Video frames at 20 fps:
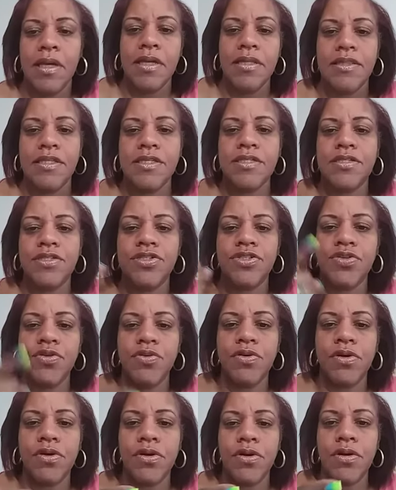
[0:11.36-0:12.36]
This is
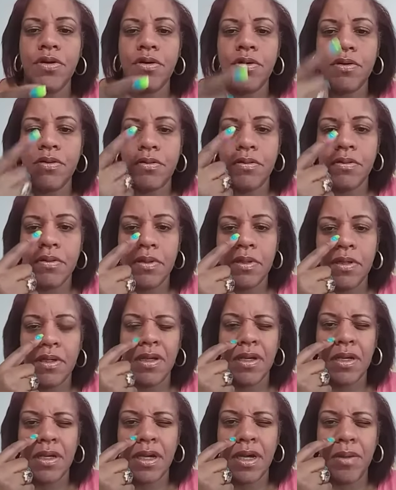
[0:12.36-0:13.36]
your girl
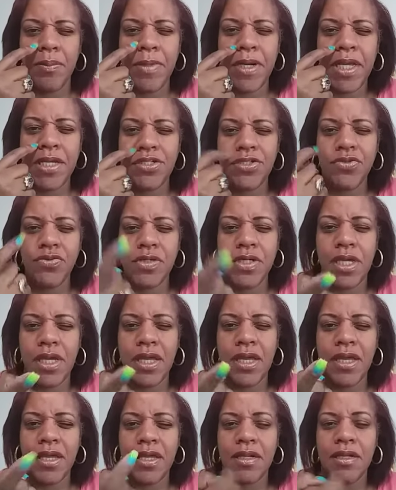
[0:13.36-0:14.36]
coming at you
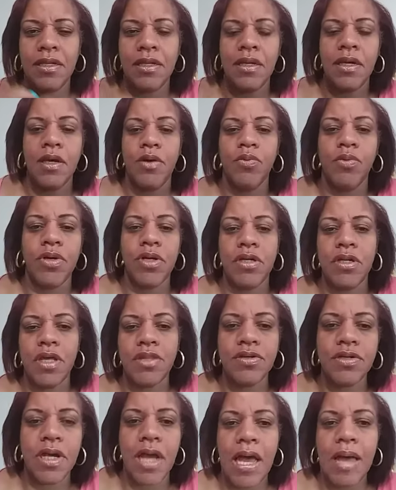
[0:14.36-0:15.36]
again with
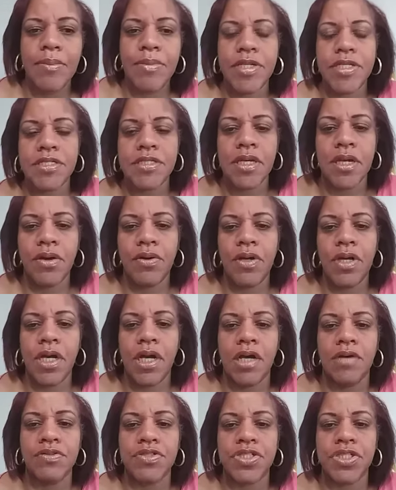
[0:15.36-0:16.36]
another commentary
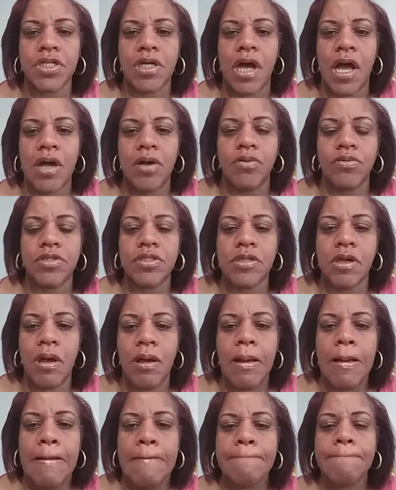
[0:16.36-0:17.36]
of Chicago
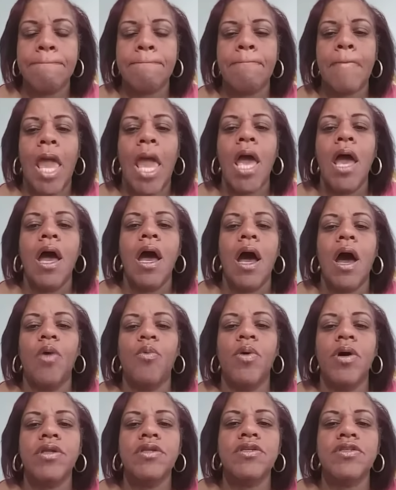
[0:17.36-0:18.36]
Talk. I
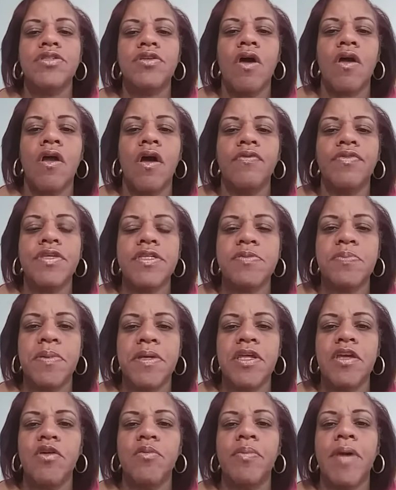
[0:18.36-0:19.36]
wanted to start off this
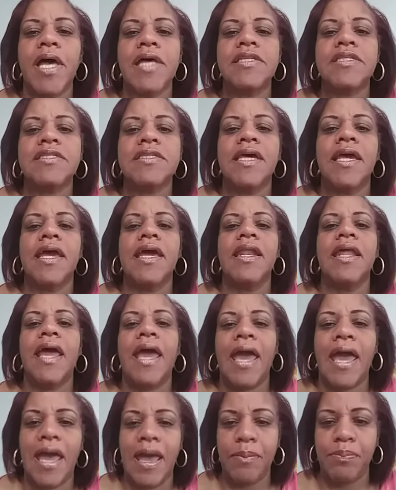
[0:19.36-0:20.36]
video by saying
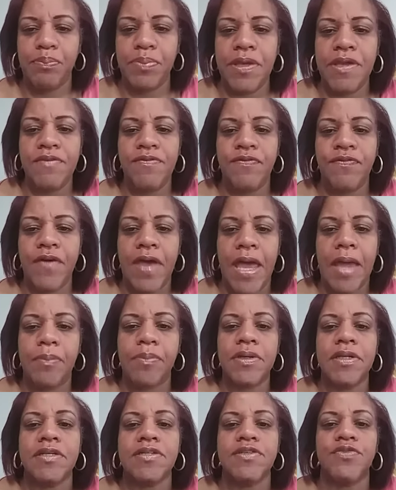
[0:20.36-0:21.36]
happy
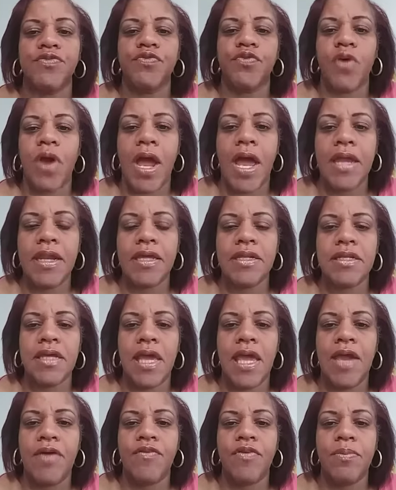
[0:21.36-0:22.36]
fabulous Friday
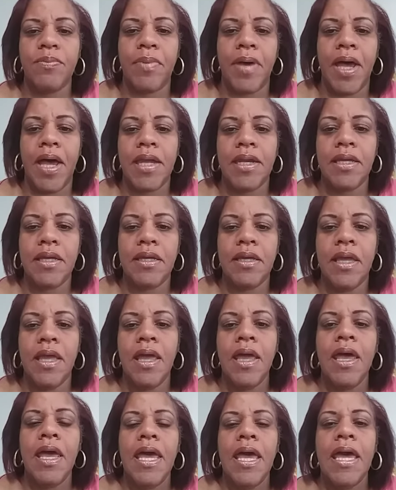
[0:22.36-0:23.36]
to everybody.
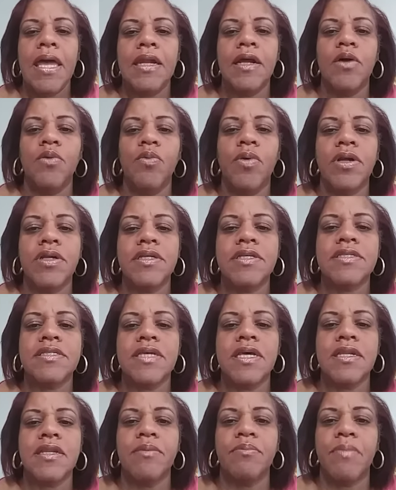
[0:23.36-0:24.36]
And I wanted to
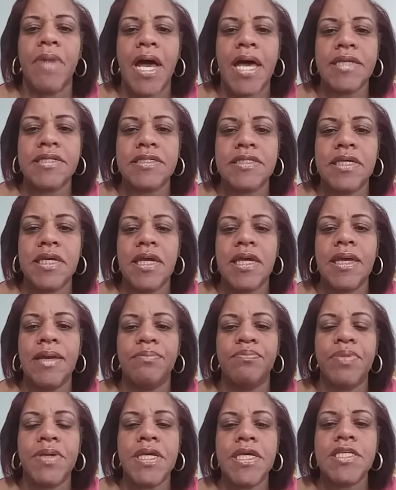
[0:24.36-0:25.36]
say namaste
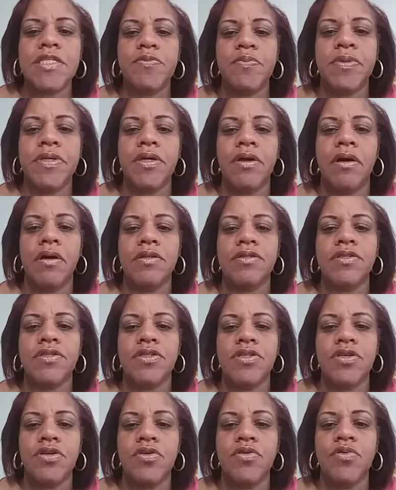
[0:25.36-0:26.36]
and peace be on to
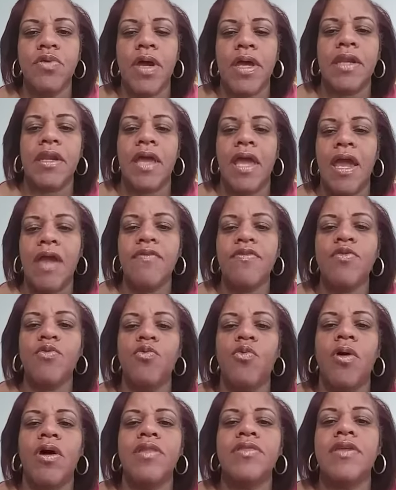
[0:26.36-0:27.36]
you and
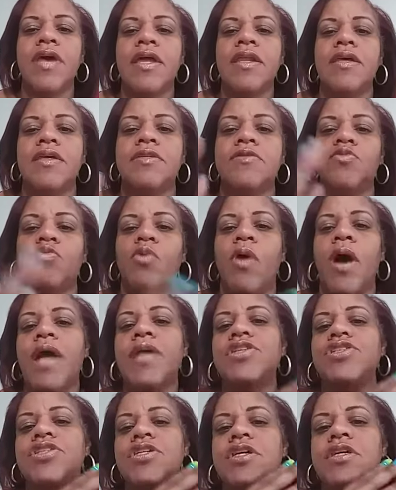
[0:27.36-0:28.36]
everyone that is
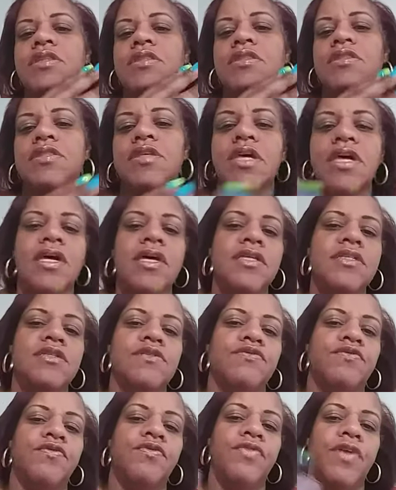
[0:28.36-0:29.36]
watching
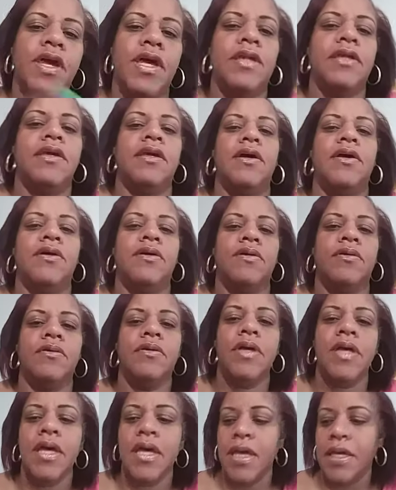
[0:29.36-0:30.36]
this video.
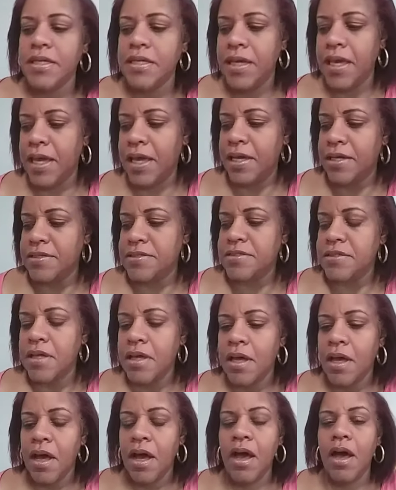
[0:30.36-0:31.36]
Yes.
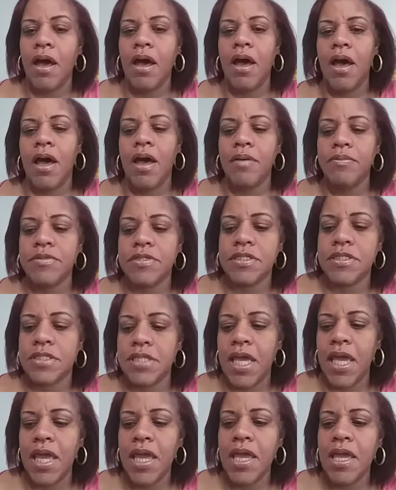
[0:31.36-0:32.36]
Um,
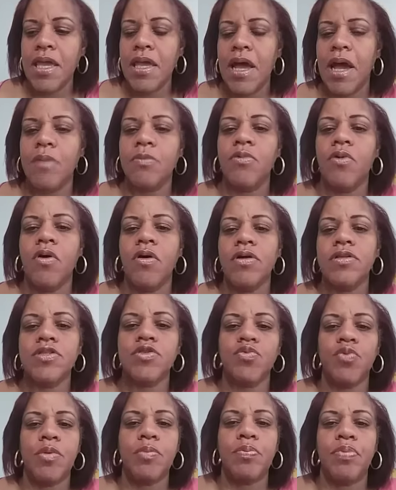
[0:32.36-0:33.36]
today, I'm going
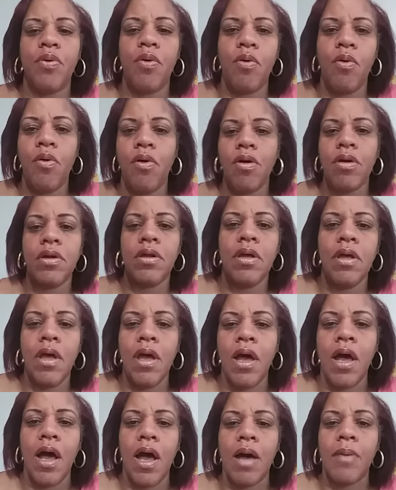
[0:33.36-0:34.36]
to report,
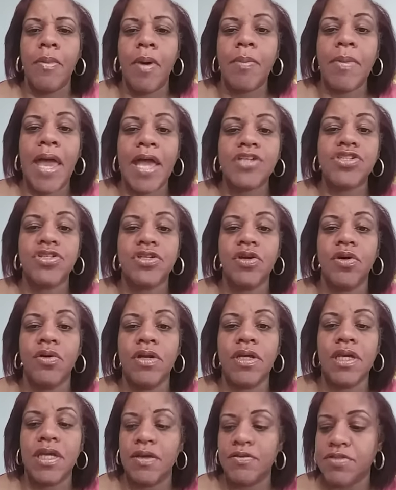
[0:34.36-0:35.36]
um, I'm actually
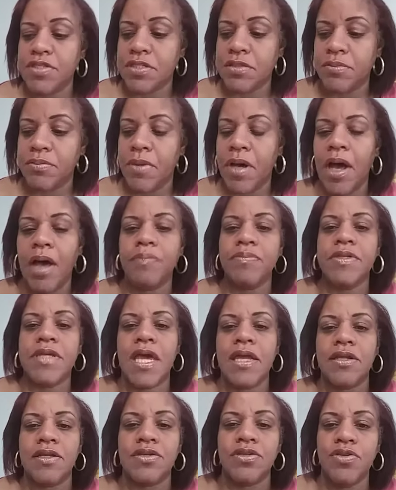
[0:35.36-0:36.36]
going to give some
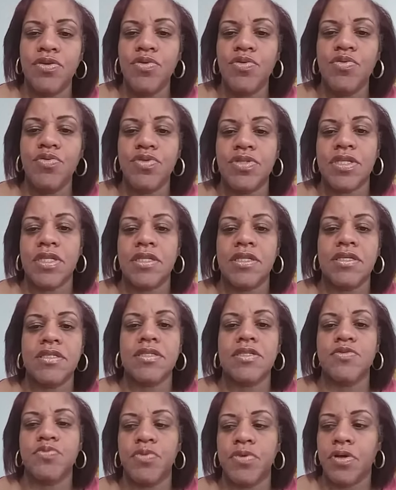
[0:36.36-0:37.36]
updated news, and this
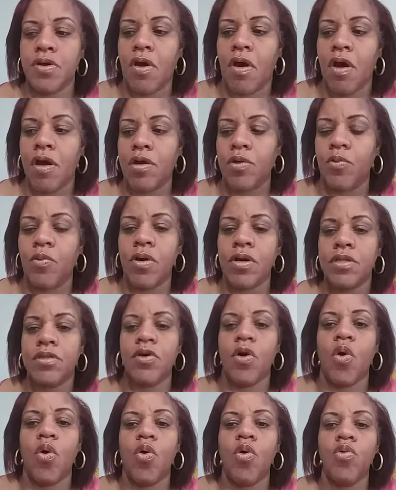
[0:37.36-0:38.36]
is regarding one of the
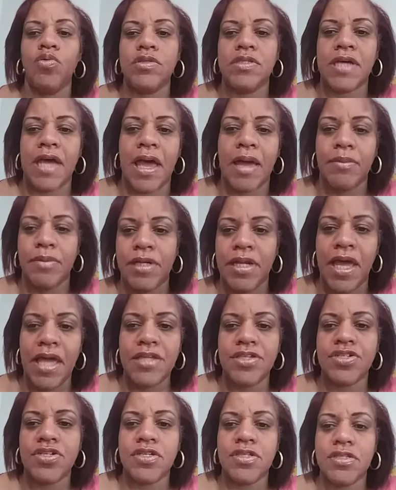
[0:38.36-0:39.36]
old-time
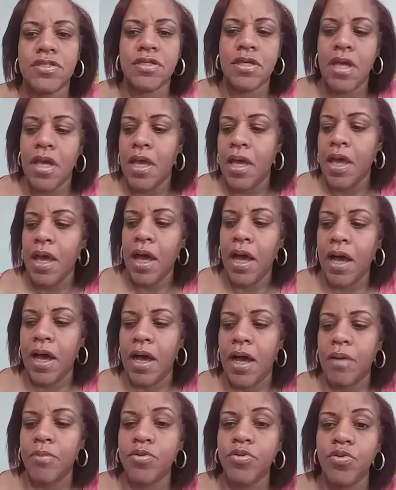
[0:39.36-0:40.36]
legends
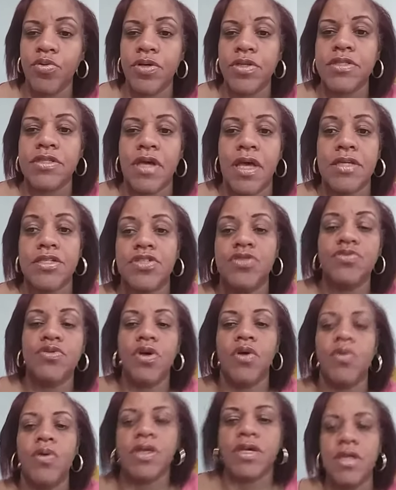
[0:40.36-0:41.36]
um, who is, as you
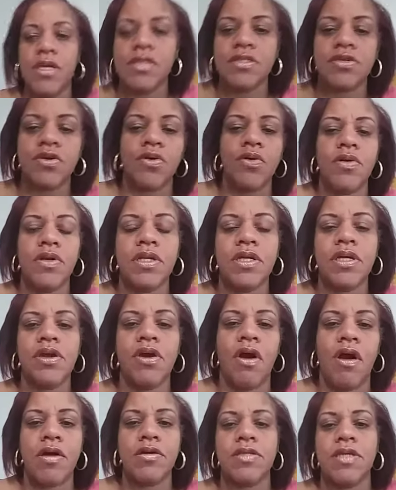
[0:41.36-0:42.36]
know, he is currently
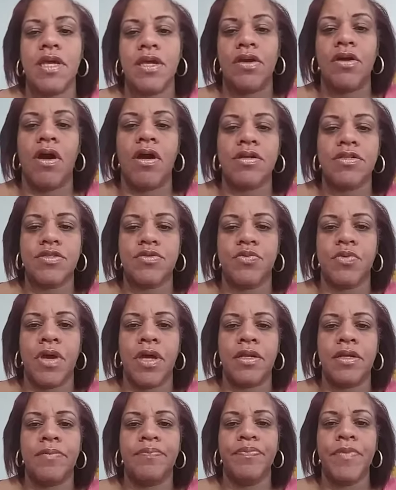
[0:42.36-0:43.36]

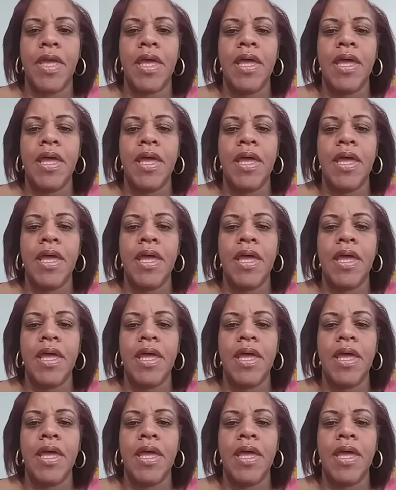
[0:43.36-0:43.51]
incarcerated.